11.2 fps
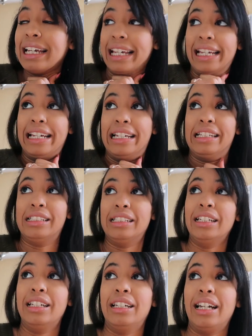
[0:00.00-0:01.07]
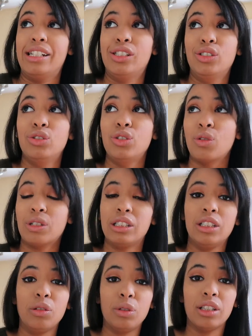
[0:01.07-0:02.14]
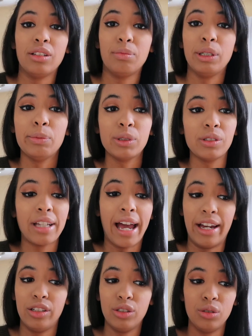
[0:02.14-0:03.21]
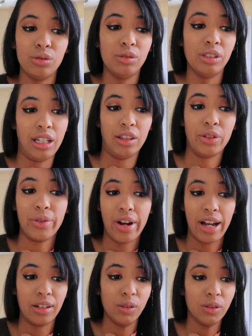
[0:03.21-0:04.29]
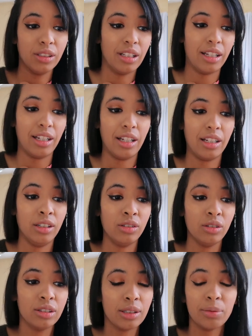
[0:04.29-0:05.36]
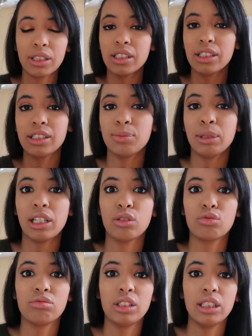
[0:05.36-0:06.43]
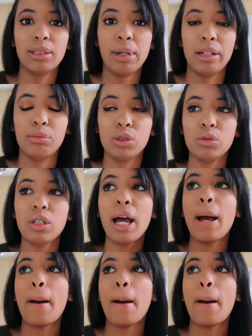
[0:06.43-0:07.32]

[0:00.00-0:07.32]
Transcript: and I just don't want to deal with people's attitudes and the crowds it typically gets me in a really bad mood